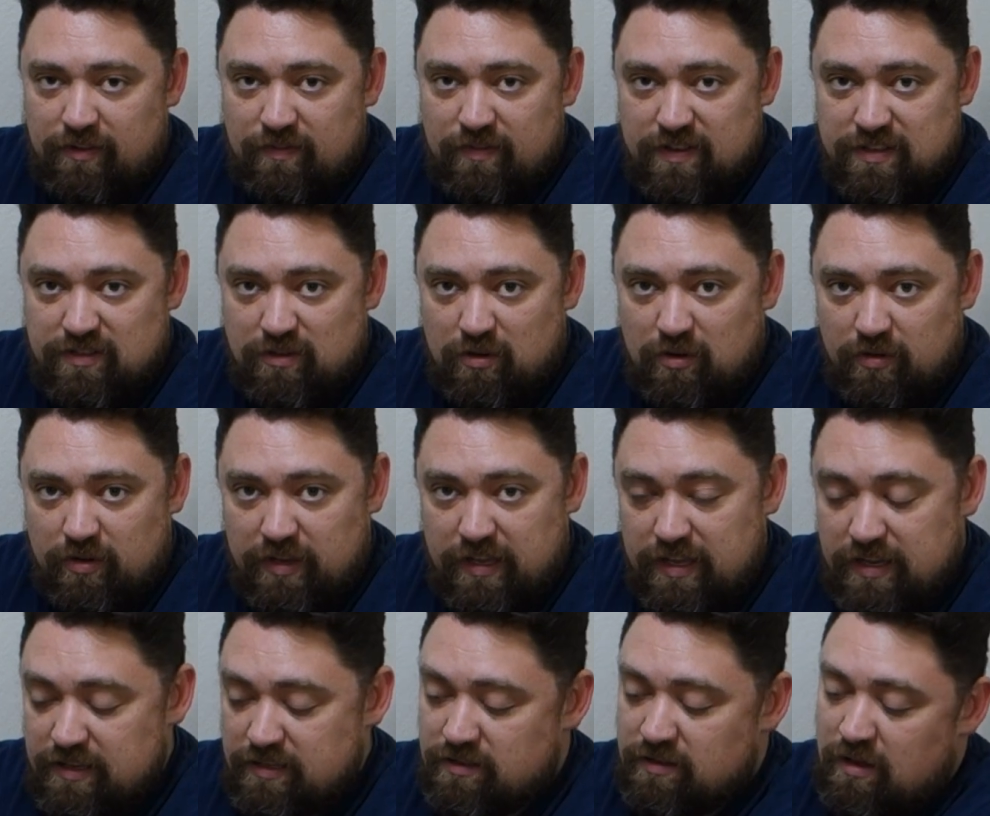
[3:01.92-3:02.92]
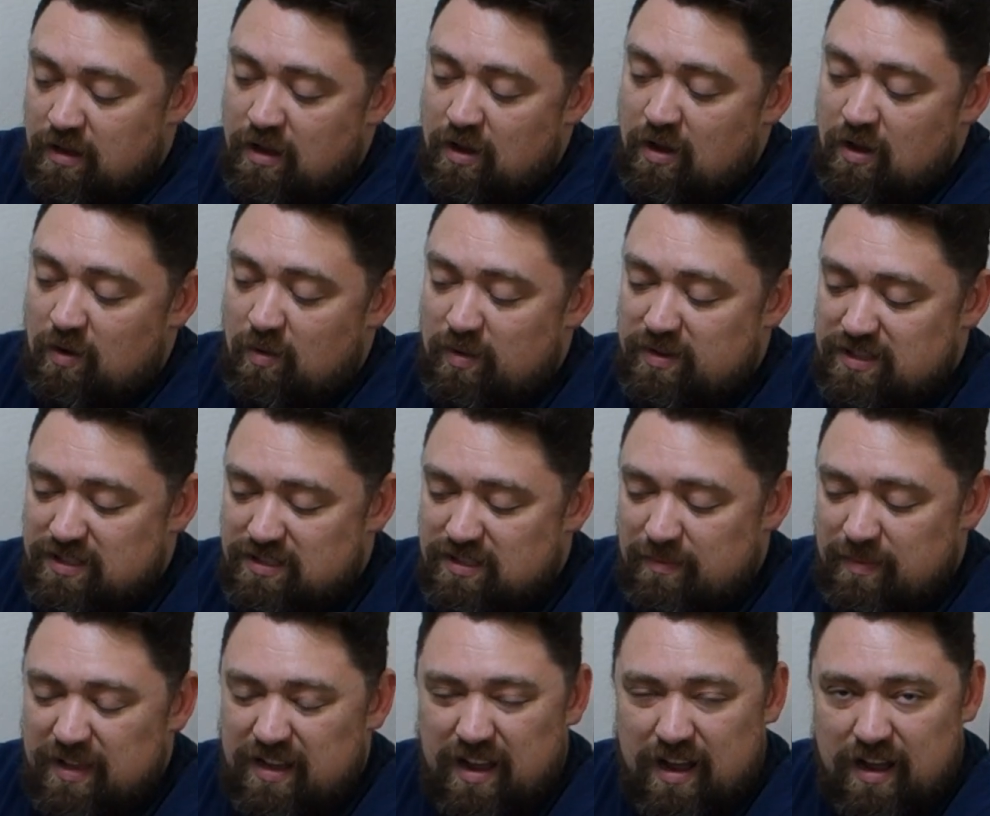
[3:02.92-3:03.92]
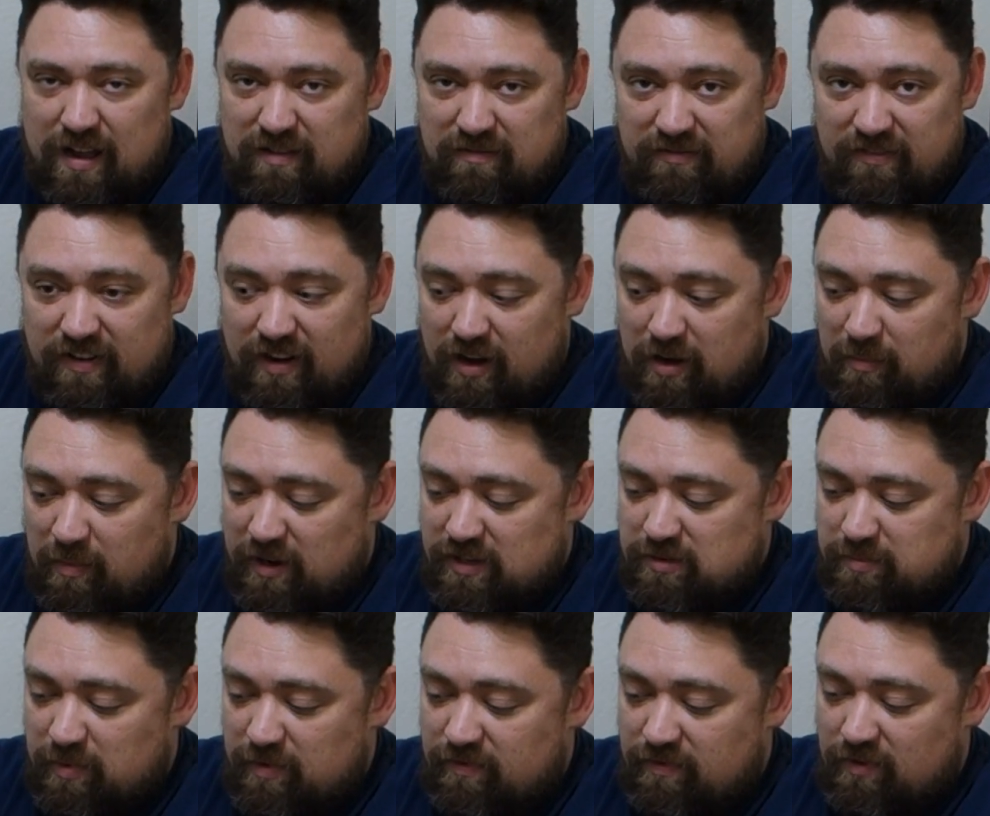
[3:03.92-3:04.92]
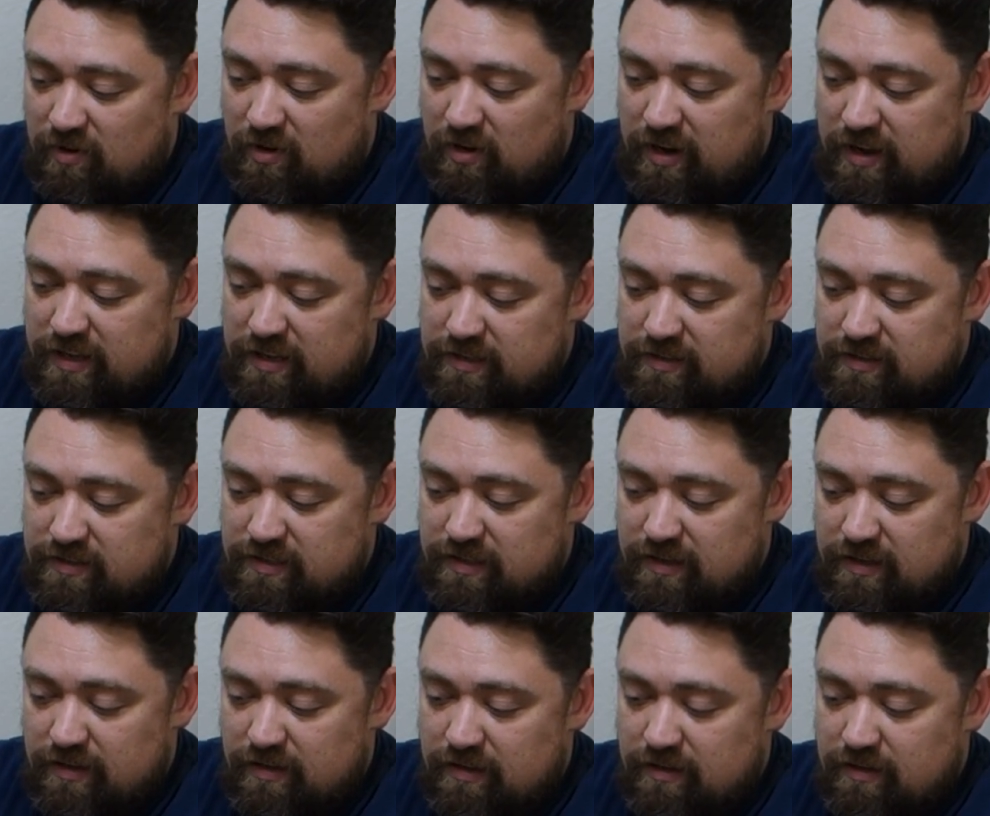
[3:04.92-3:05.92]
physical keys, which is something I very much prefer, is